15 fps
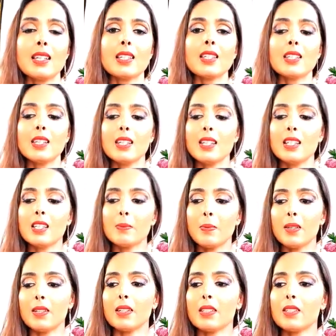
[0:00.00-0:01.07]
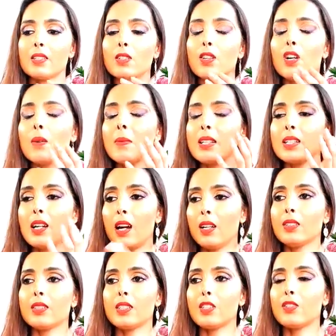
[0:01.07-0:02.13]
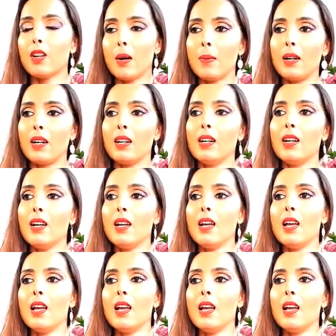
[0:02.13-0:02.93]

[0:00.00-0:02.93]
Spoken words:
and she experienced so much childhood trauma,